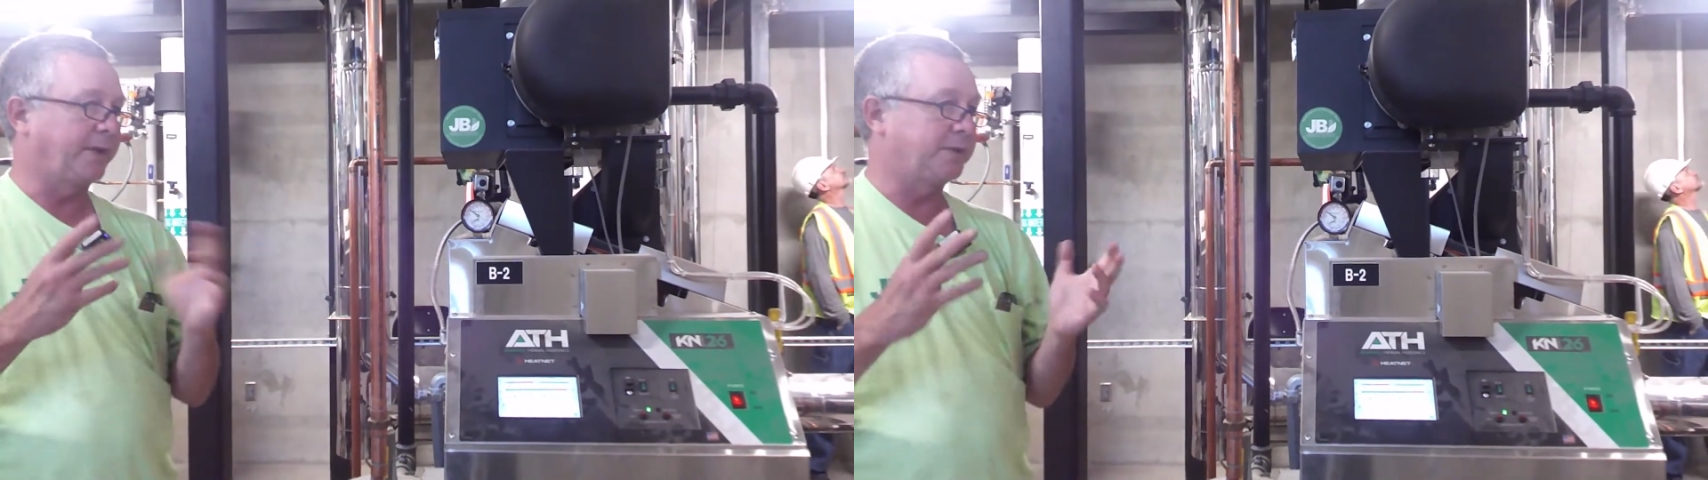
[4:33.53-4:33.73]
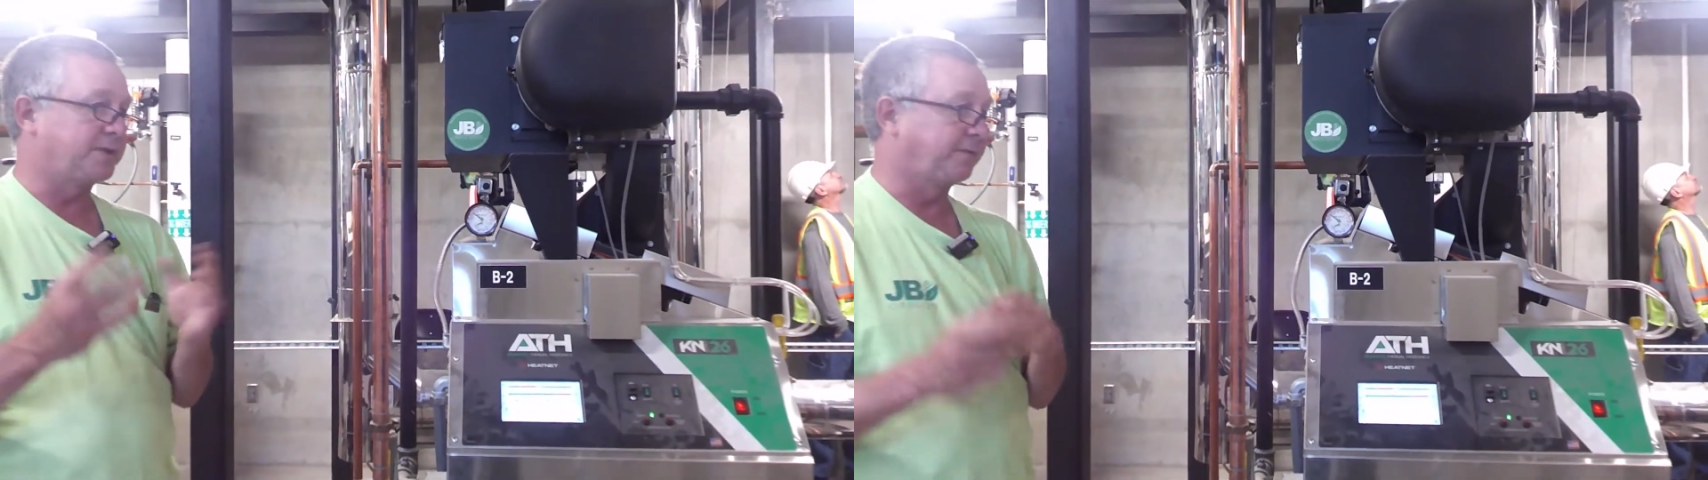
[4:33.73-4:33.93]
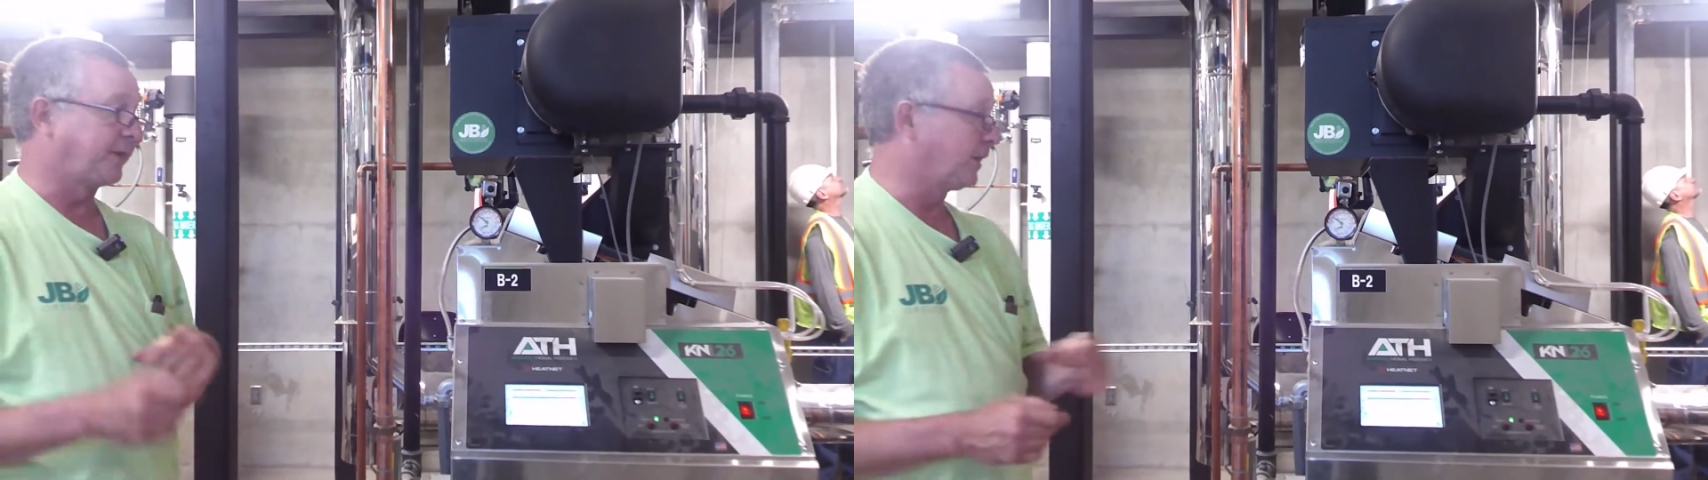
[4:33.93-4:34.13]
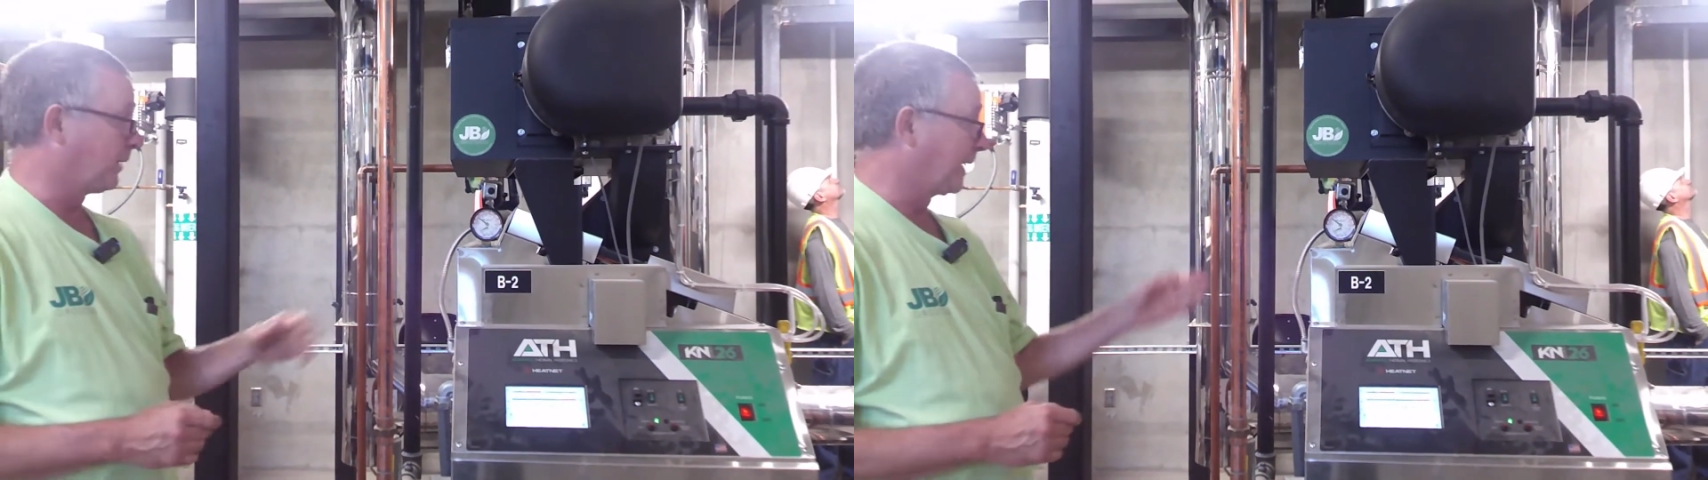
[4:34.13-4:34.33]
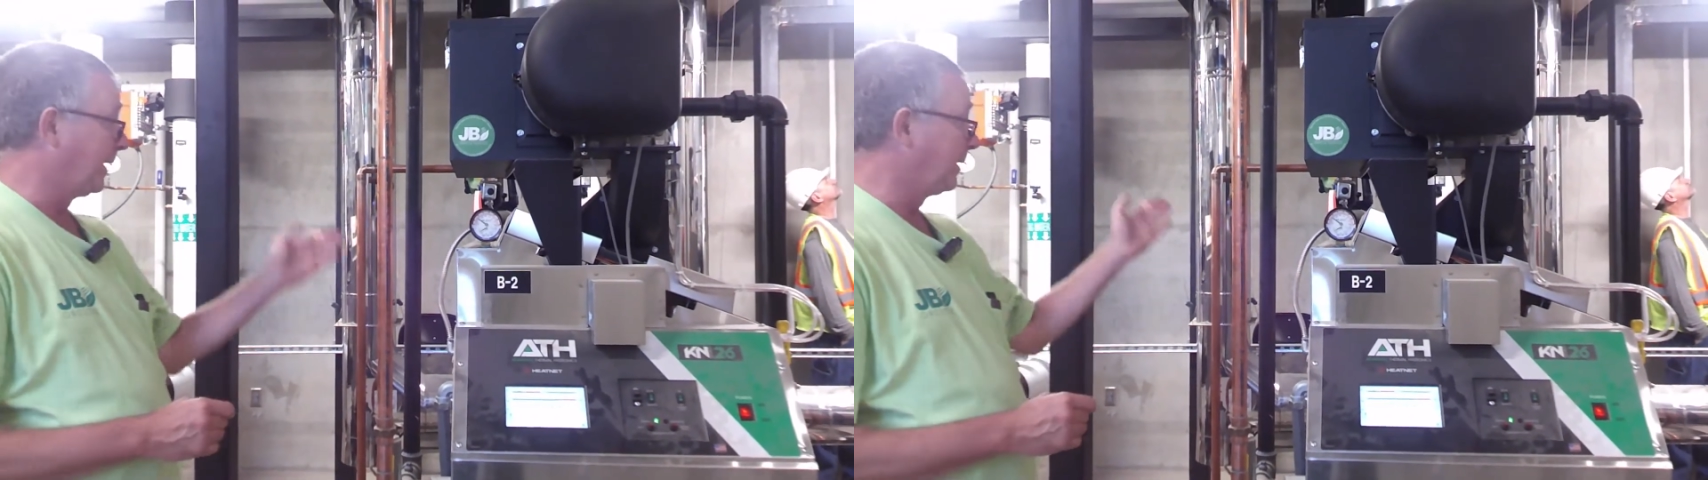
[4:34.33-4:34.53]
we losing flow
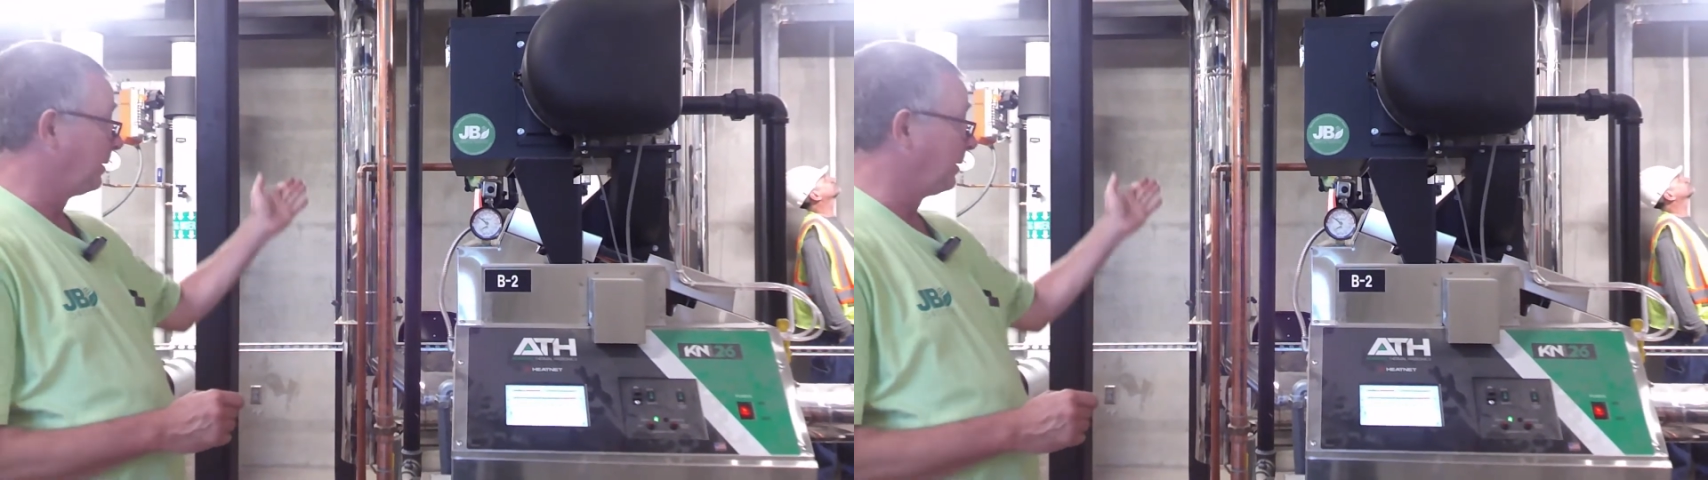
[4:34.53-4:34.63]
again? The